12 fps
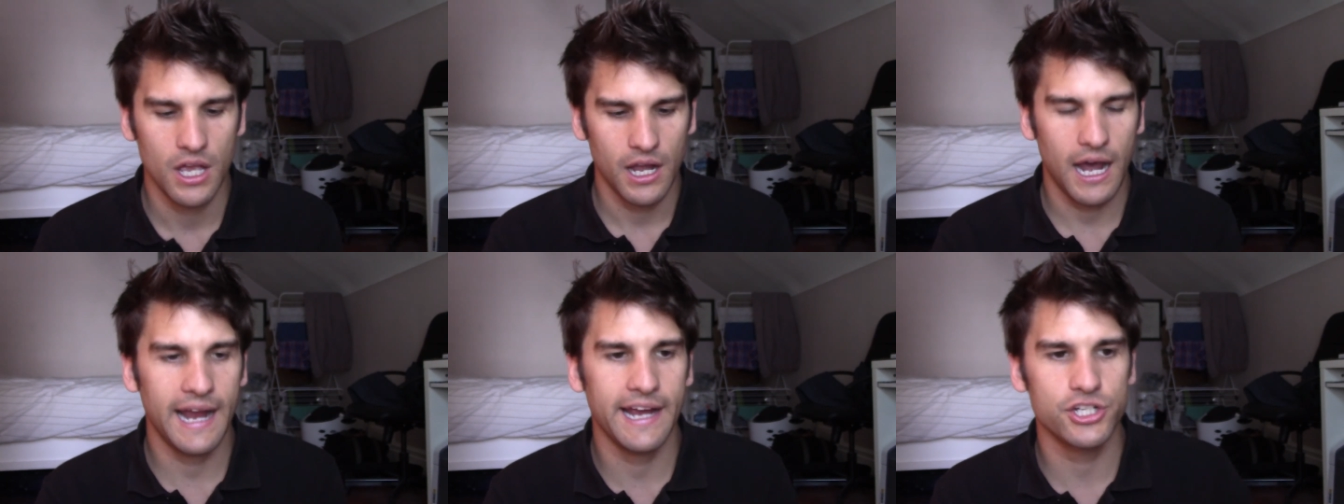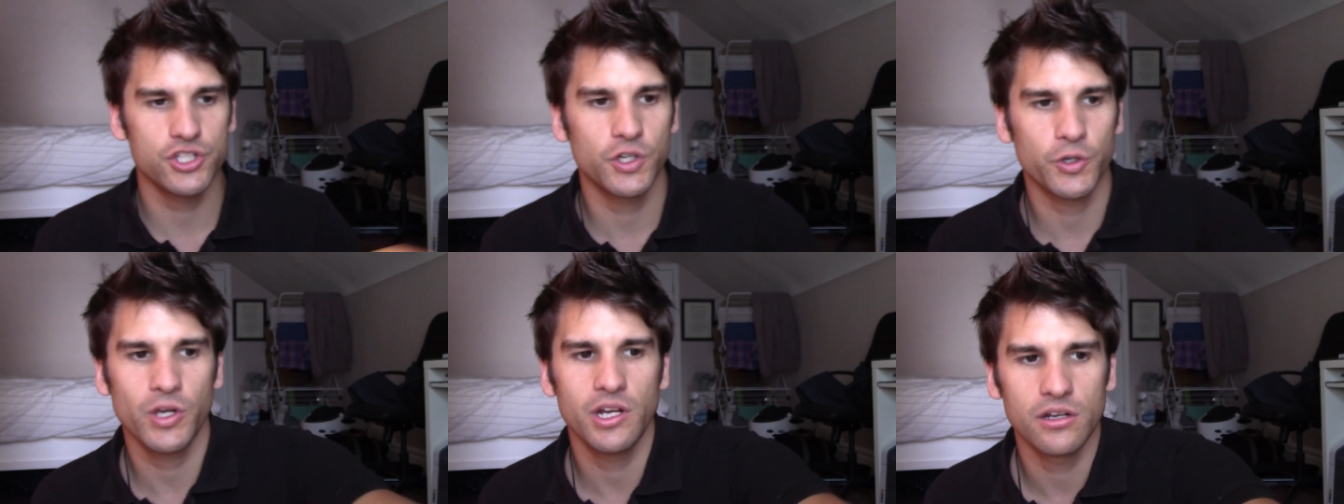I actually
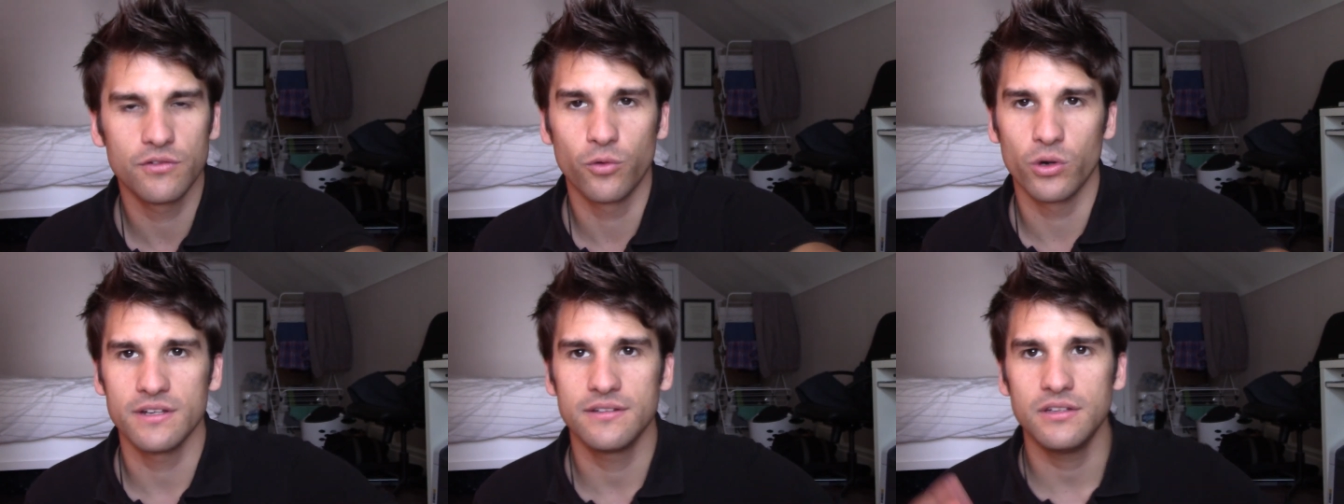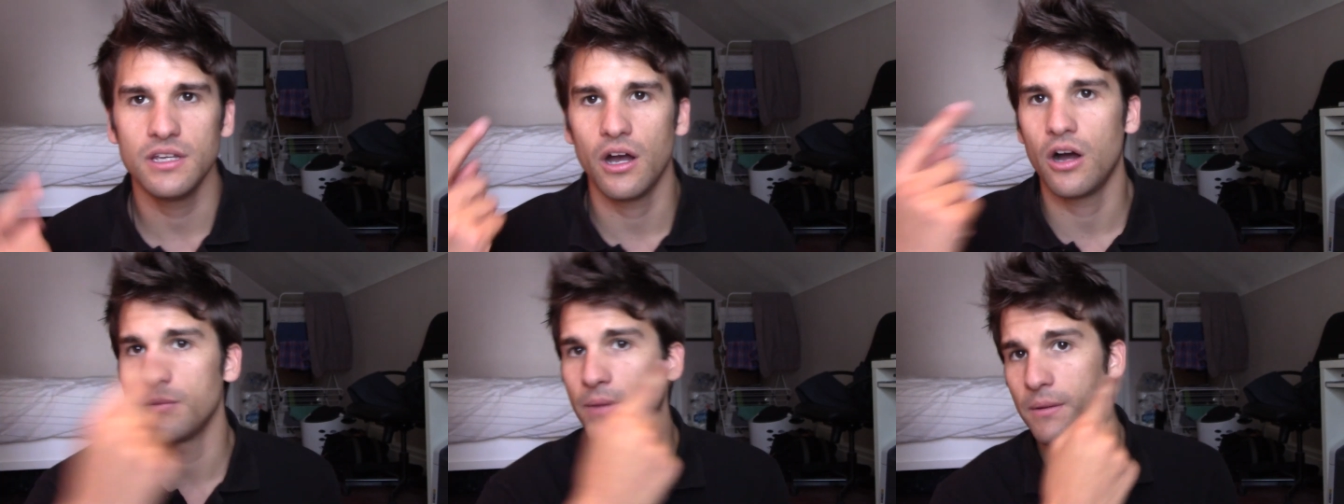created a vortice
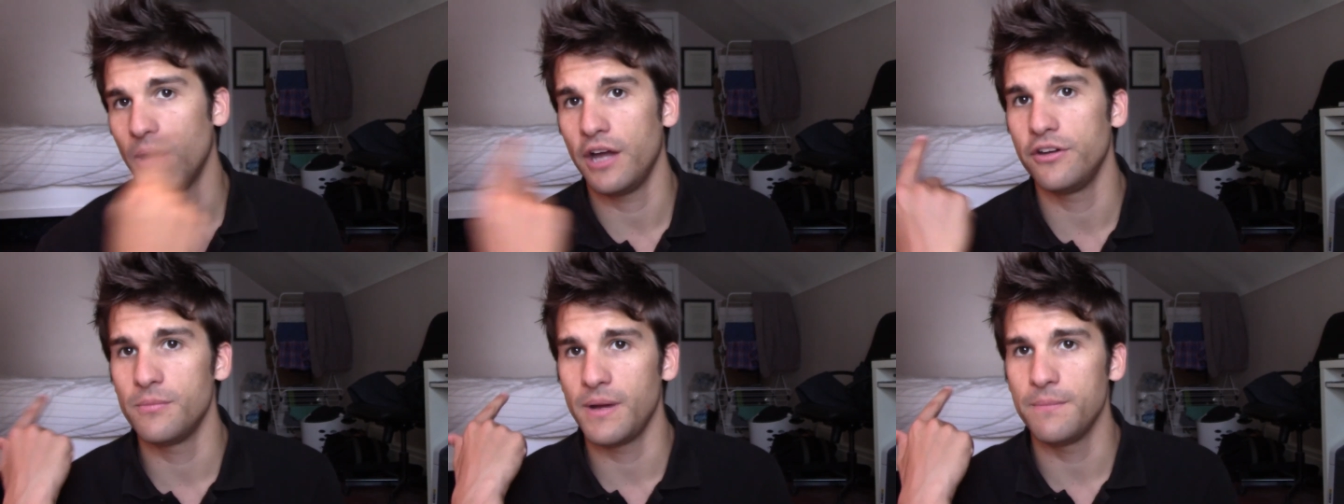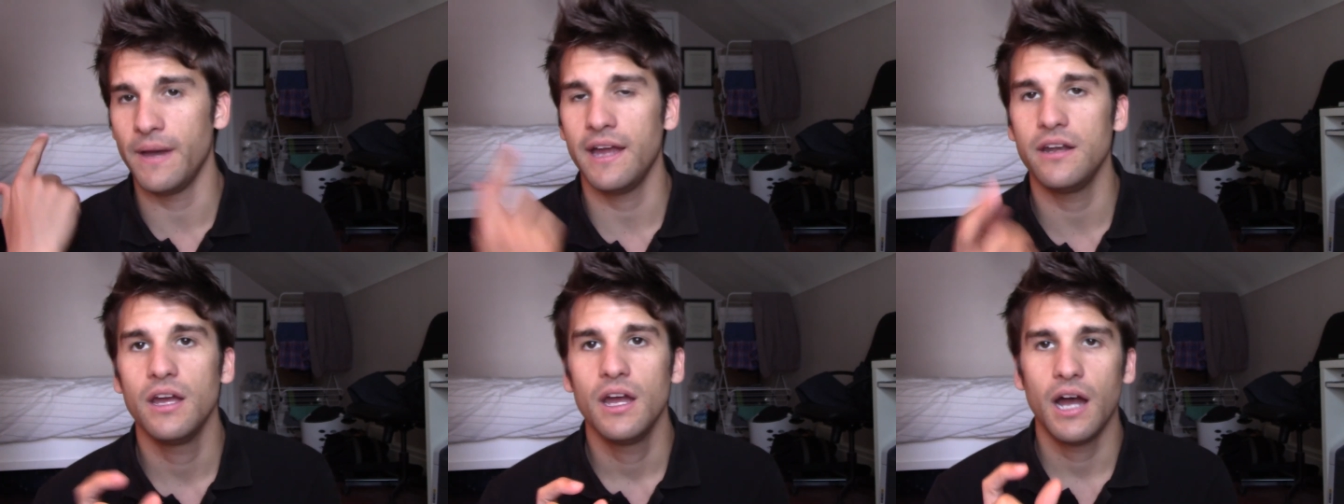under my
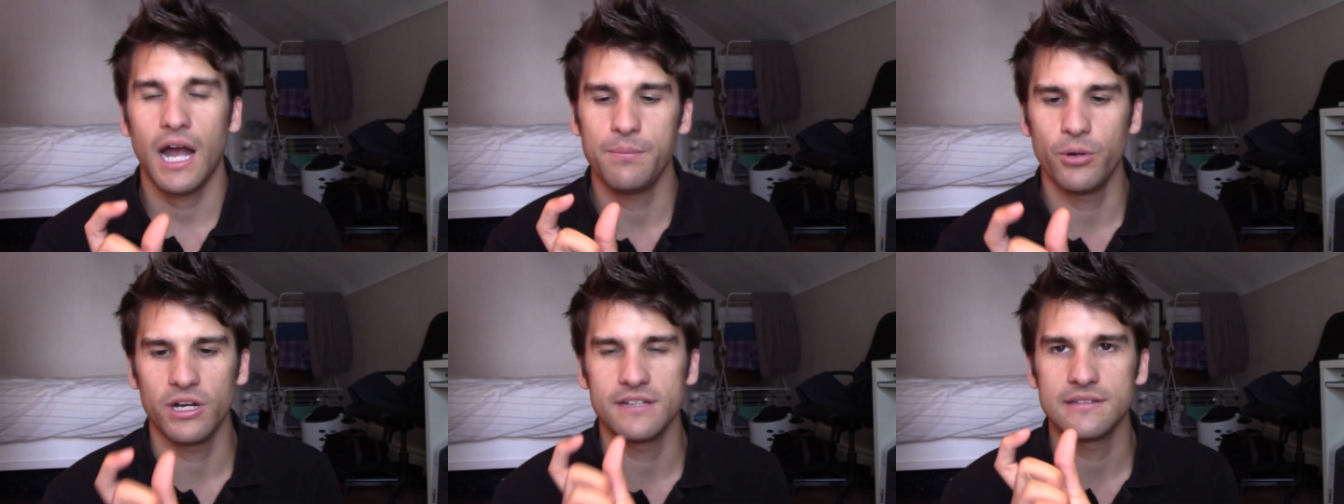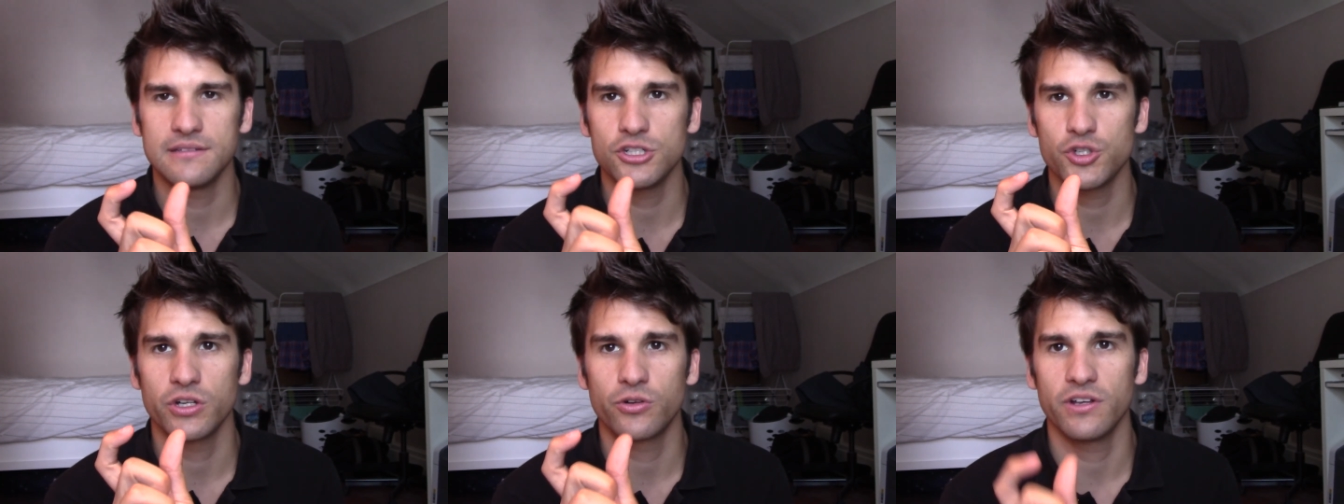bed. I put a
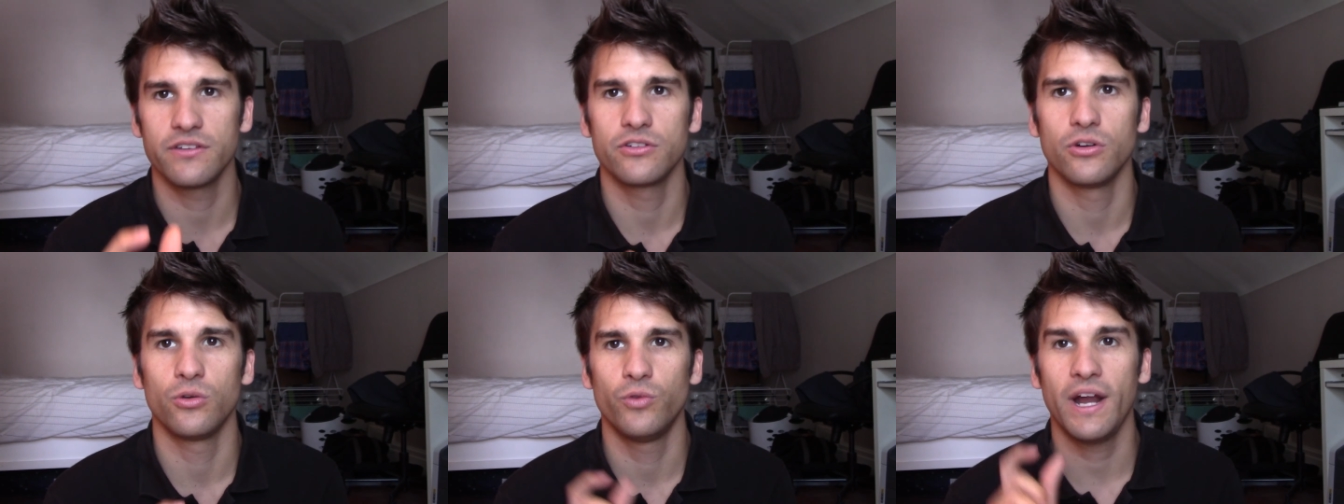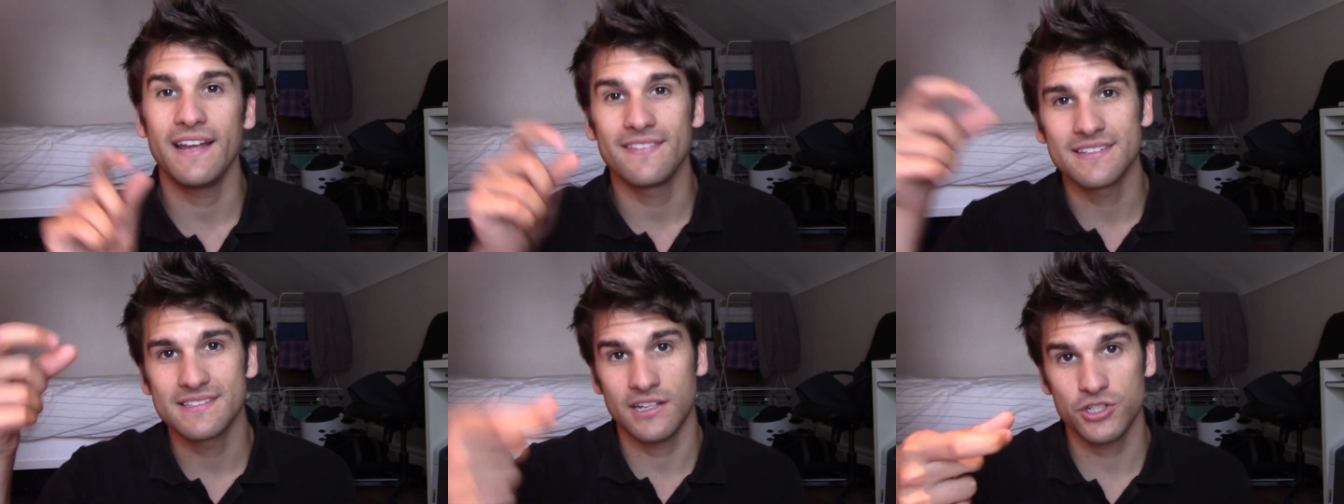citrine crystal right in the
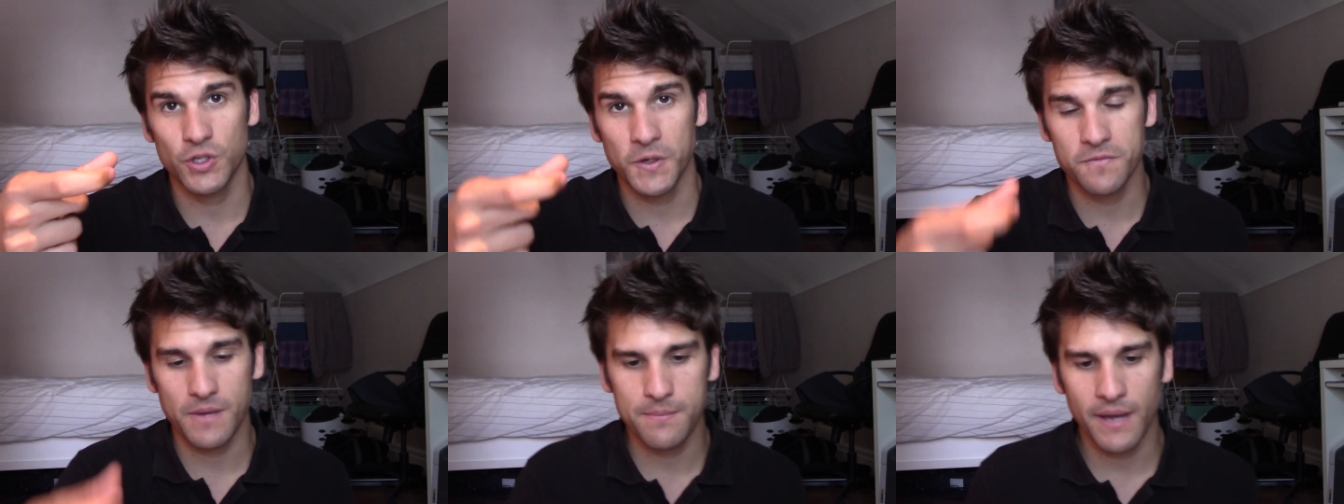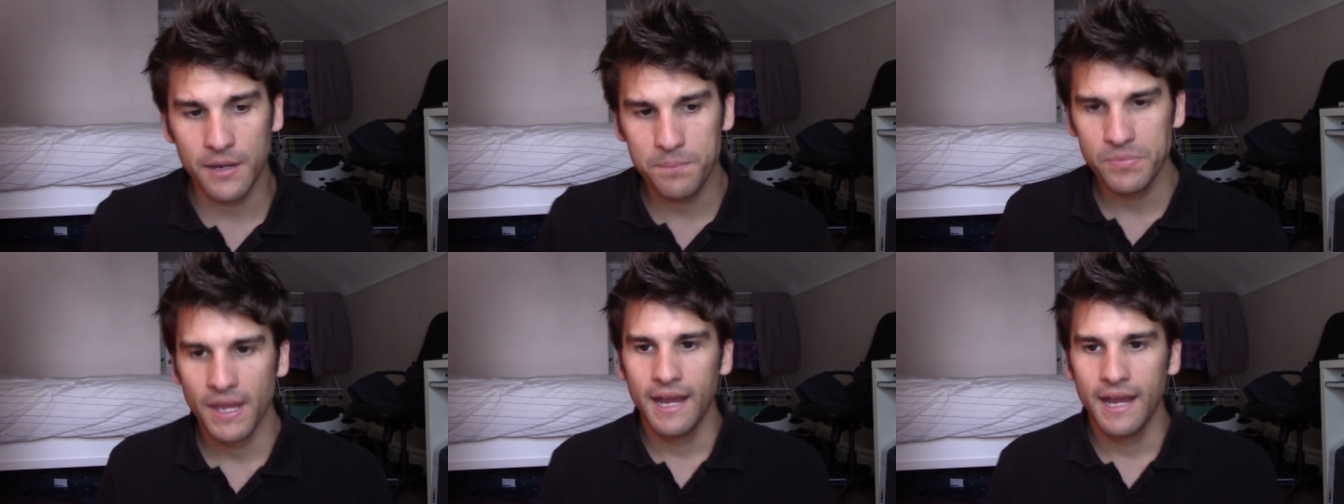center of my bed.